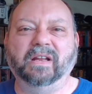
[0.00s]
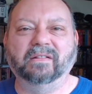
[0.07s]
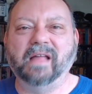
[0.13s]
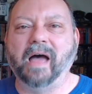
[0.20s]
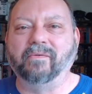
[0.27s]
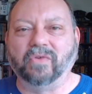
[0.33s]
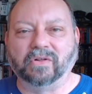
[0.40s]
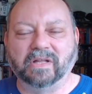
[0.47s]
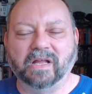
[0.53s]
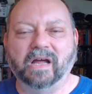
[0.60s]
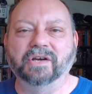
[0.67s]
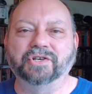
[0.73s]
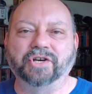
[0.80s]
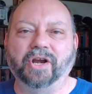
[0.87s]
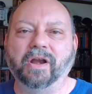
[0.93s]
level
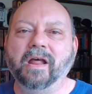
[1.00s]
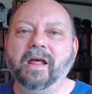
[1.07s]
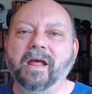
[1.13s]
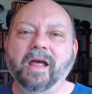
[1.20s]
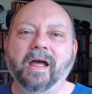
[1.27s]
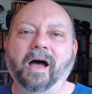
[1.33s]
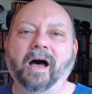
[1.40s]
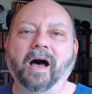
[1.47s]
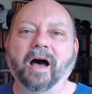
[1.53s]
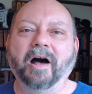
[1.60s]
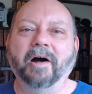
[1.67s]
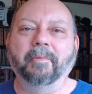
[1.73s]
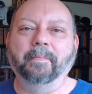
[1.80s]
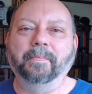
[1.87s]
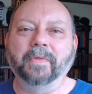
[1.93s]
dungeon
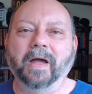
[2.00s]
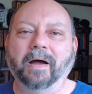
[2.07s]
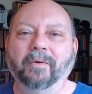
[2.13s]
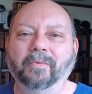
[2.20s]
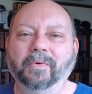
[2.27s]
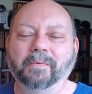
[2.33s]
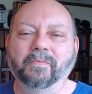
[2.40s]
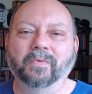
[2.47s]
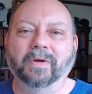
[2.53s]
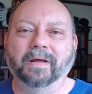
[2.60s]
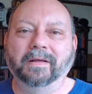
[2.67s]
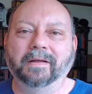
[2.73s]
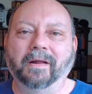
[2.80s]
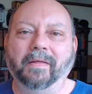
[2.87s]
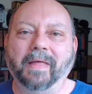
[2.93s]

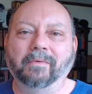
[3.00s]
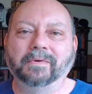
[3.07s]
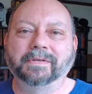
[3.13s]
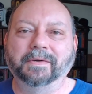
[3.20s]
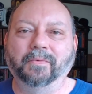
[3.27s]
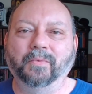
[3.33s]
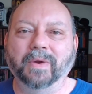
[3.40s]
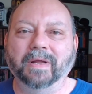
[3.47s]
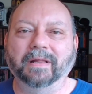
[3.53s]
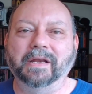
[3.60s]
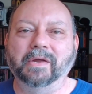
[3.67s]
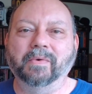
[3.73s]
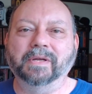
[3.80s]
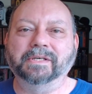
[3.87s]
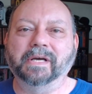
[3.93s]
that to really
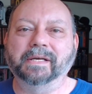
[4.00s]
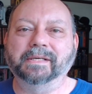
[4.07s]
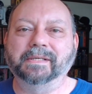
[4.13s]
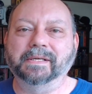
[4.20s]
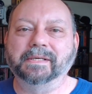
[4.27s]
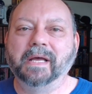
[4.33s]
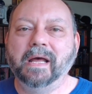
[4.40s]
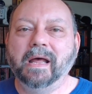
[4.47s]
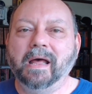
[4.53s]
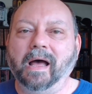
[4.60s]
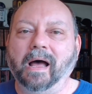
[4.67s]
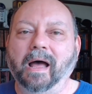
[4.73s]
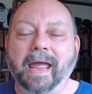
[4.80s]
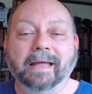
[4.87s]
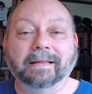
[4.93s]
do it justice,
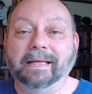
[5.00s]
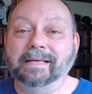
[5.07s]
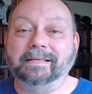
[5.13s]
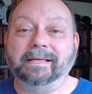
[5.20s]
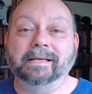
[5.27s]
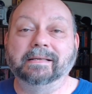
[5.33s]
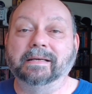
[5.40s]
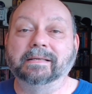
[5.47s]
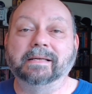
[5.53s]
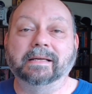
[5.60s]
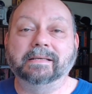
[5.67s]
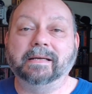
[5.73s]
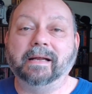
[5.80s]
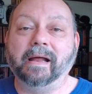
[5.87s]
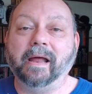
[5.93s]
at least until
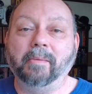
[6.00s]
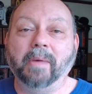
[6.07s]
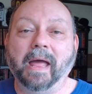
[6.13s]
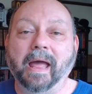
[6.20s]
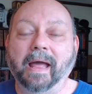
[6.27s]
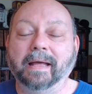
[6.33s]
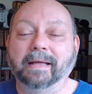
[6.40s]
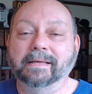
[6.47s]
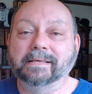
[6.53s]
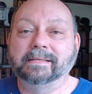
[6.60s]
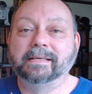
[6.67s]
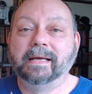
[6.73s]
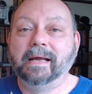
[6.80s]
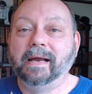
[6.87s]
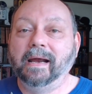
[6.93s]
such time
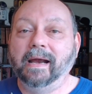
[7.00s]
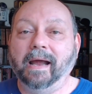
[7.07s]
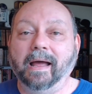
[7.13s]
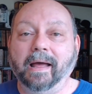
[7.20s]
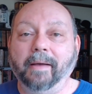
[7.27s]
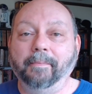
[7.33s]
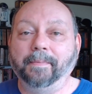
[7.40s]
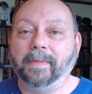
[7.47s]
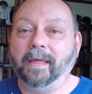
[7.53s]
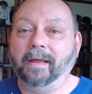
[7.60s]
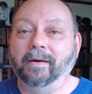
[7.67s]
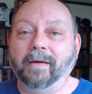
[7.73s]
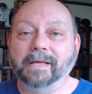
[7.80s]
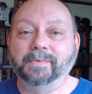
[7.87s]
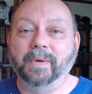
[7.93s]
as
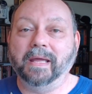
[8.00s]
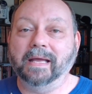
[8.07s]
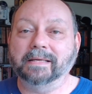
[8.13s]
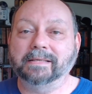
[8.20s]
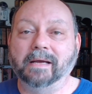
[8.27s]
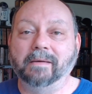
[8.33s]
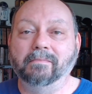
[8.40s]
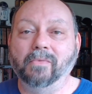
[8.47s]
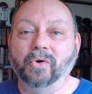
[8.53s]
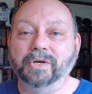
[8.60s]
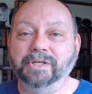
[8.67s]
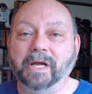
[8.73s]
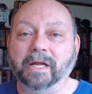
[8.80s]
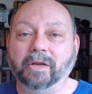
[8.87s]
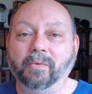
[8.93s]
as we get something more
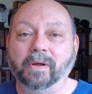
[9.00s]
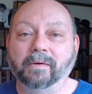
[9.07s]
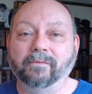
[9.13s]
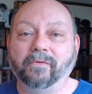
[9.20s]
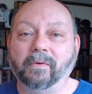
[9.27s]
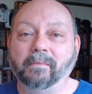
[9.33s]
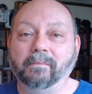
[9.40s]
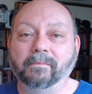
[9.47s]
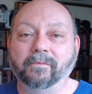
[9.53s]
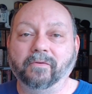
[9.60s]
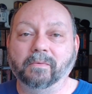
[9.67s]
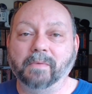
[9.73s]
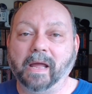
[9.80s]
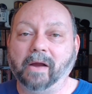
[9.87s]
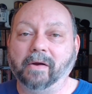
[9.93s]
genuine
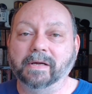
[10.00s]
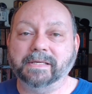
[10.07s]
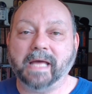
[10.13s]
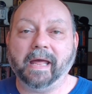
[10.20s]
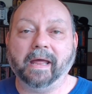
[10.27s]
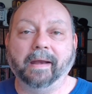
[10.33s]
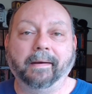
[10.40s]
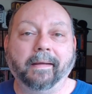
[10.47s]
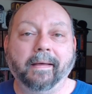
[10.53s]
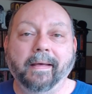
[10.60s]
from Gary's hand.